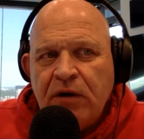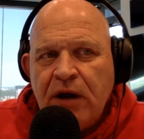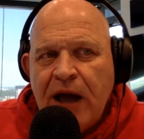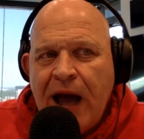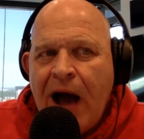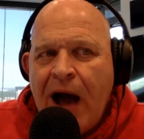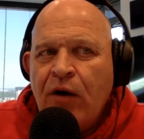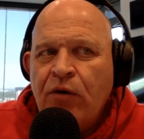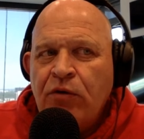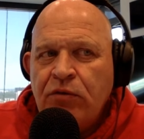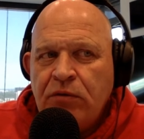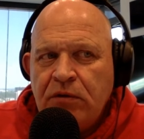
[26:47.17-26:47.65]

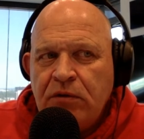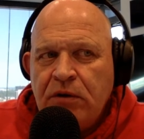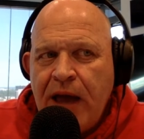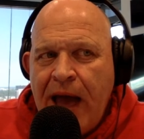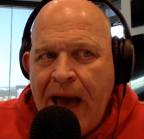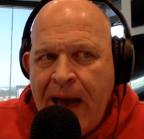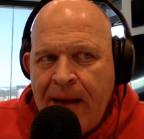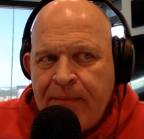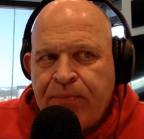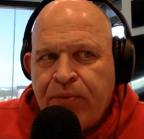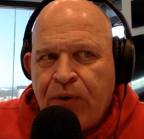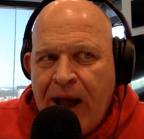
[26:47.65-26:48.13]

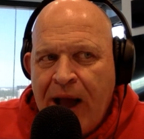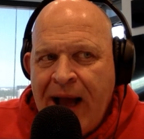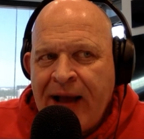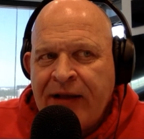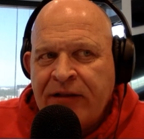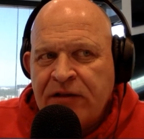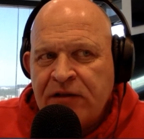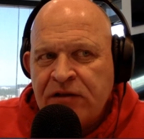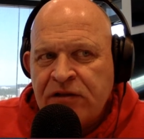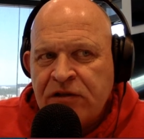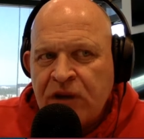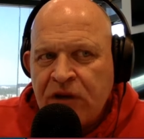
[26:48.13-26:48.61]
at
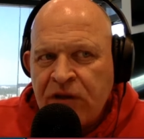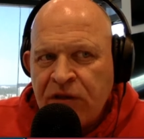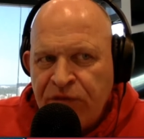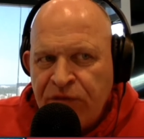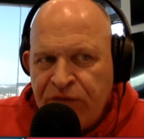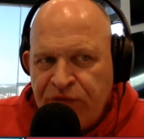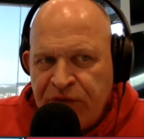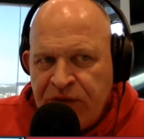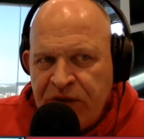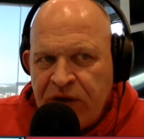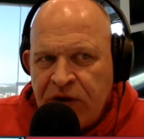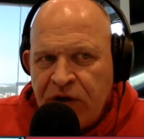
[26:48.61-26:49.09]
practice on the
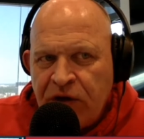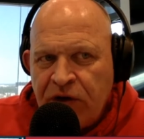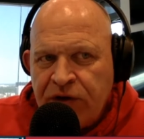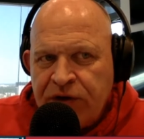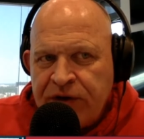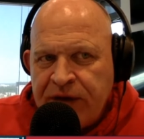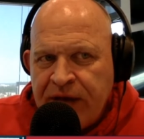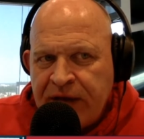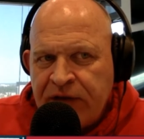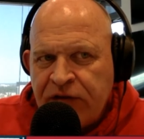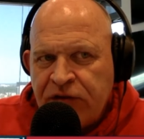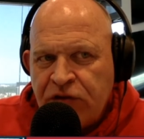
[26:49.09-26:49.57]
field
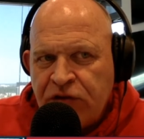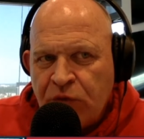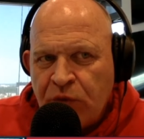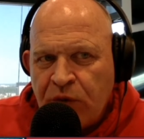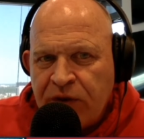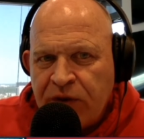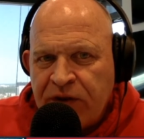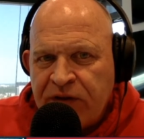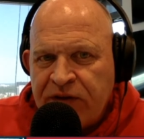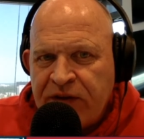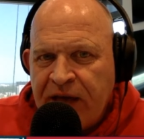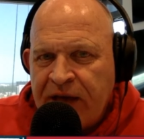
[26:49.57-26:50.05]
next to
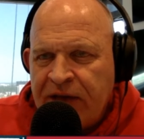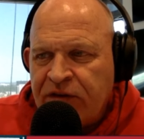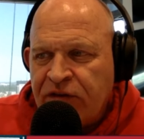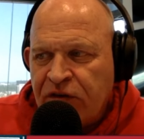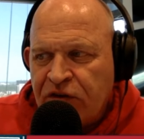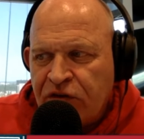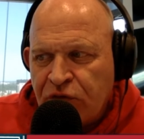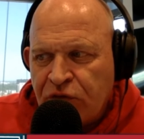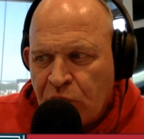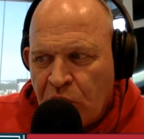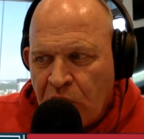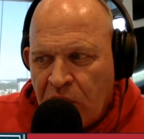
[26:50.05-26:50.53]
where the
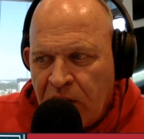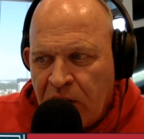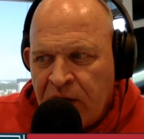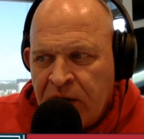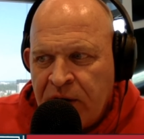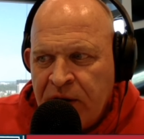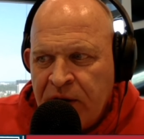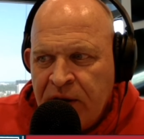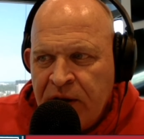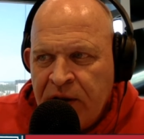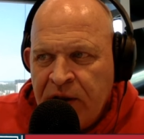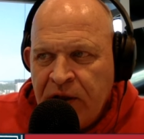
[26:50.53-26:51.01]
Texans were.
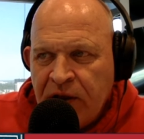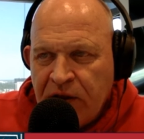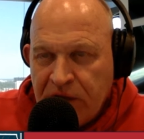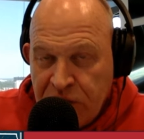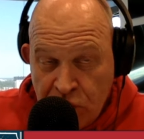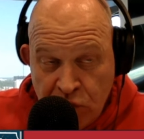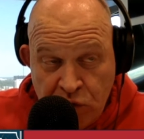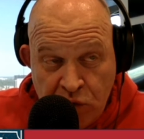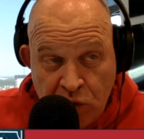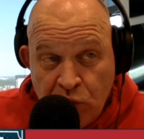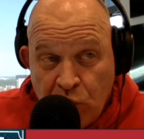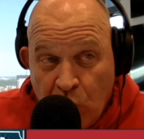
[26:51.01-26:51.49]

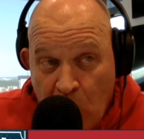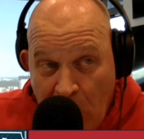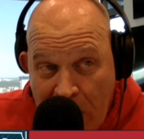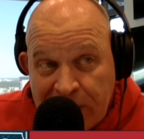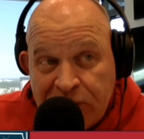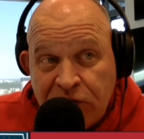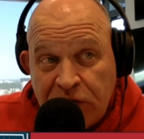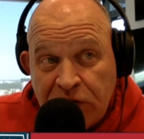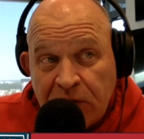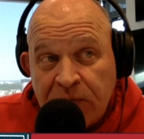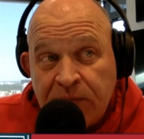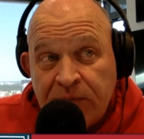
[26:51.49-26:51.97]
Like, you could
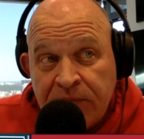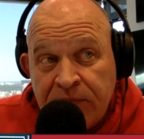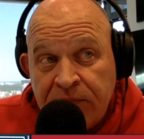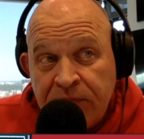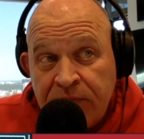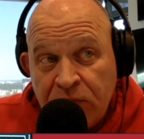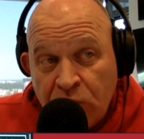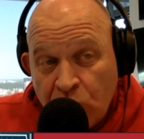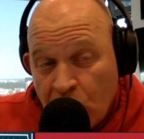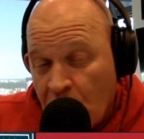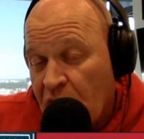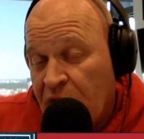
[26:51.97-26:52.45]
watch them
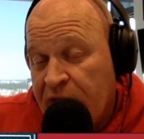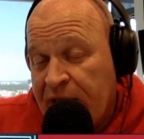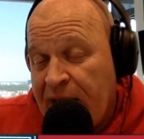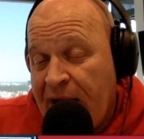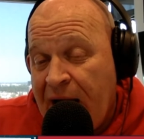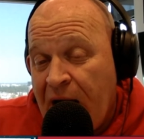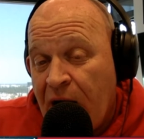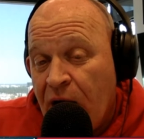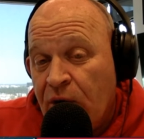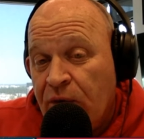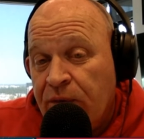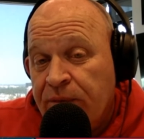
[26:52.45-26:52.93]
work
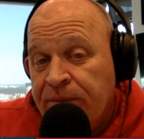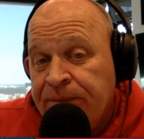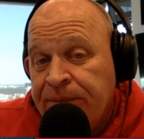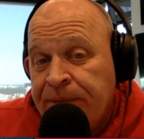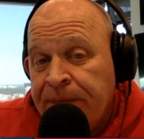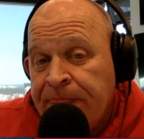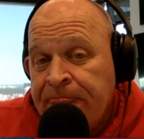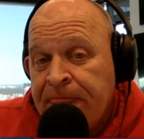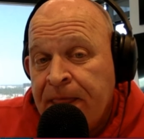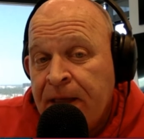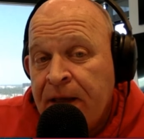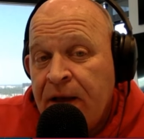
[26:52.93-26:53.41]
out.
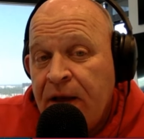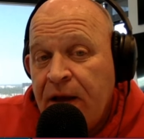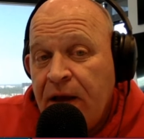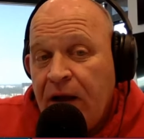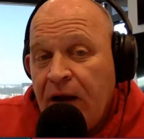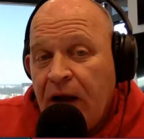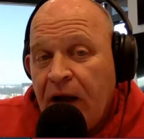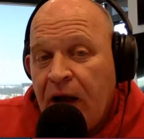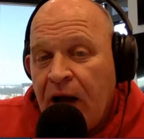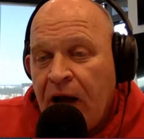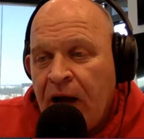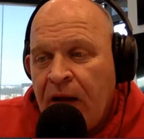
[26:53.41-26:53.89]

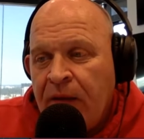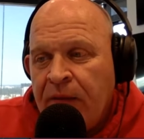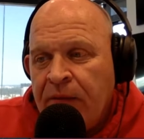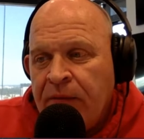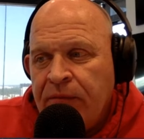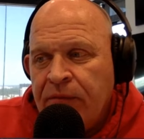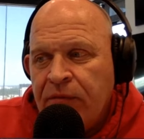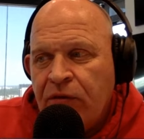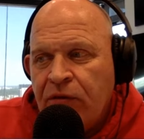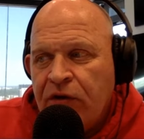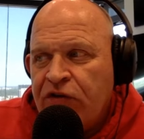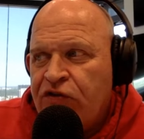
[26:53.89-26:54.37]

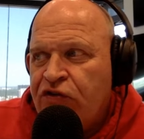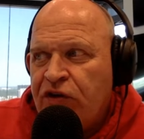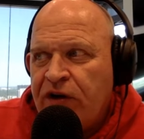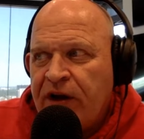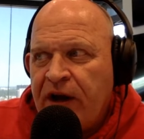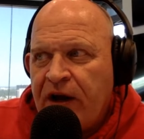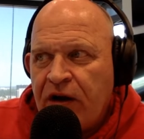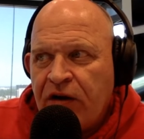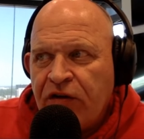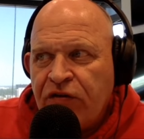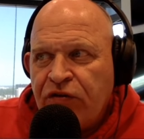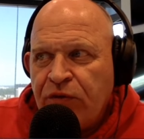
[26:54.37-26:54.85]
Christian
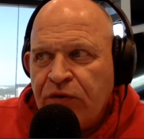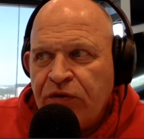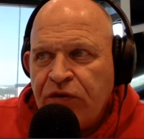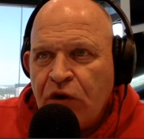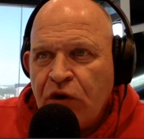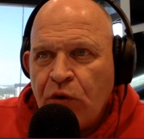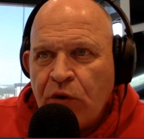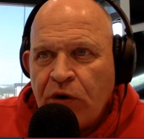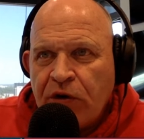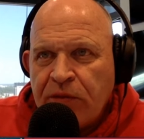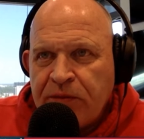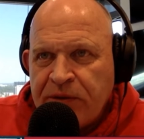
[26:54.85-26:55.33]
Harris was
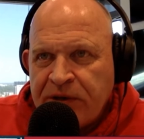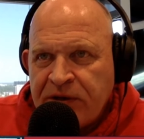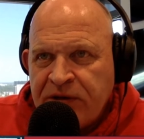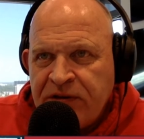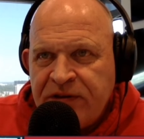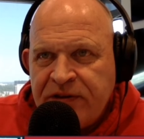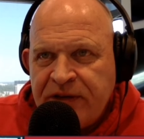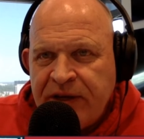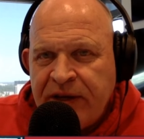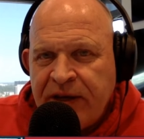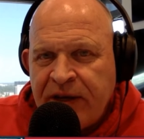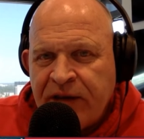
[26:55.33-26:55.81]
nowhere to be
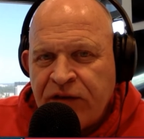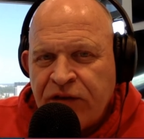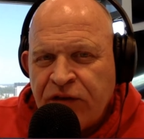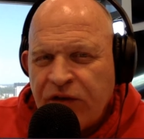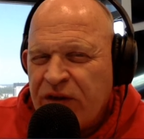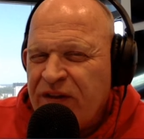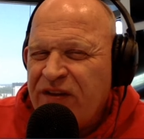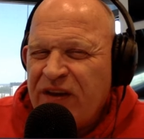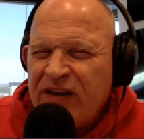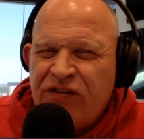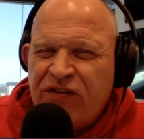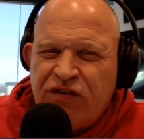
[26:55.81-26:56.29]
seen.
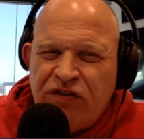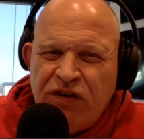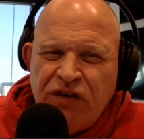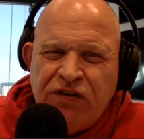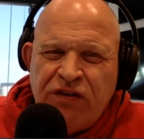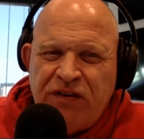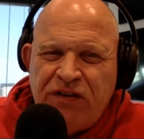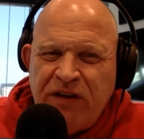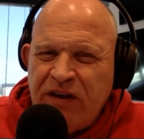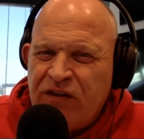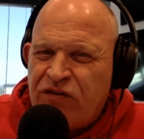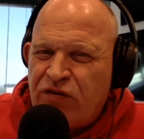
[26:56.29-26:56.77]
So
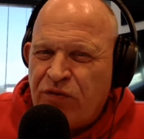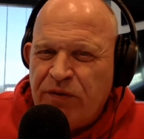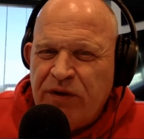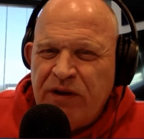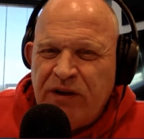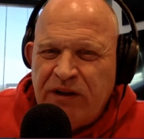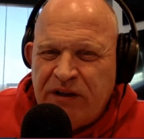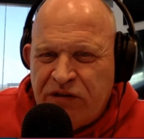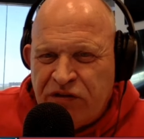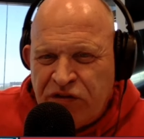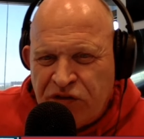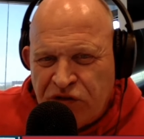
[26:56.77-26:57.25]
it's
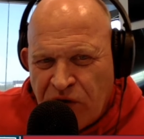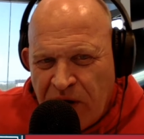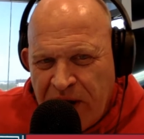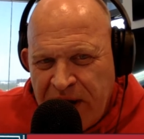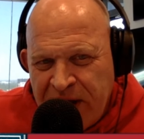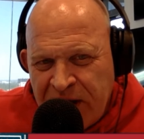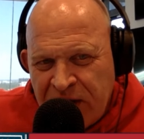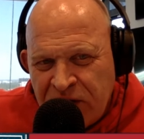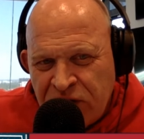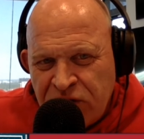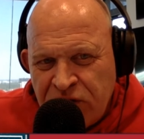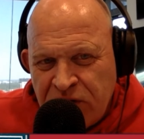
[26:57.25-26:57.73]
really
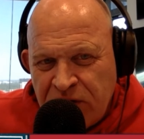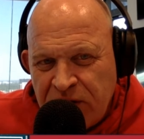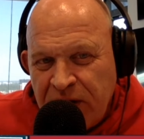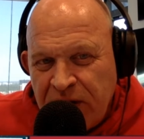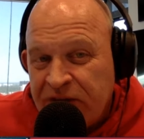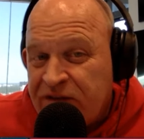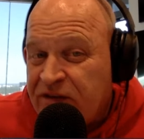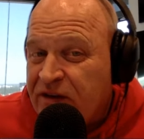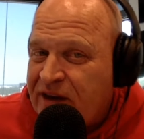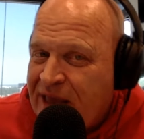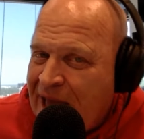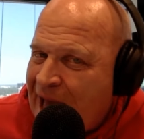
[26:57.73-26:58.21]
strange.
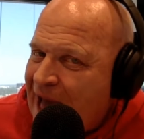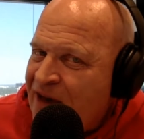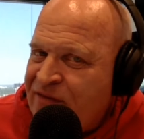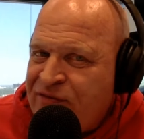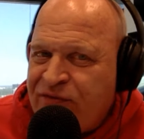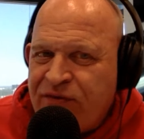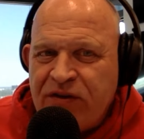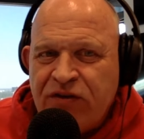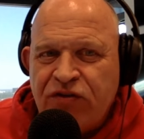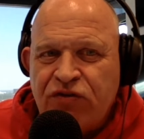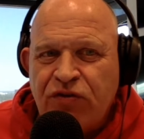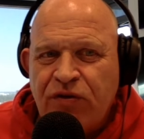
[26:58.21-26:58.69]
It's a
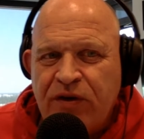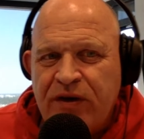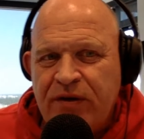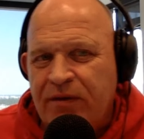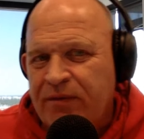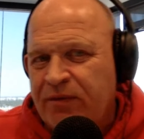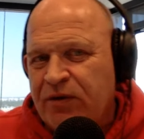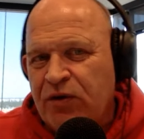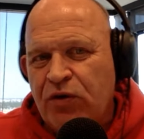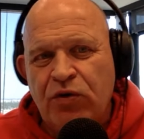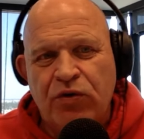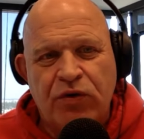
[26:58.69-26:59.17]
calf injury.
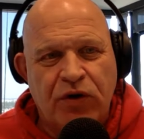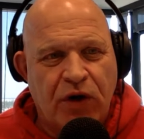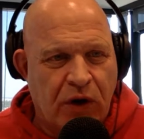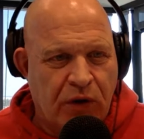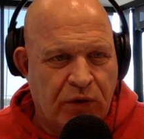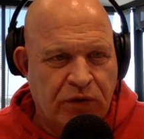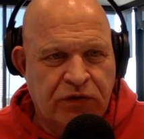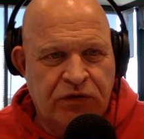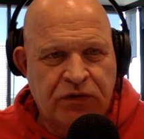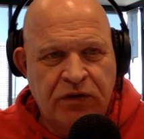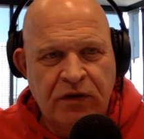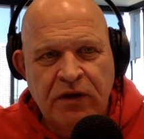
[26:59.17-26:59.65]
Who
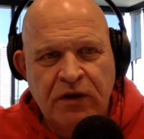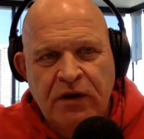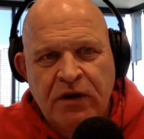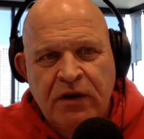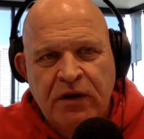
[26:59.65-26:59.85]
knows?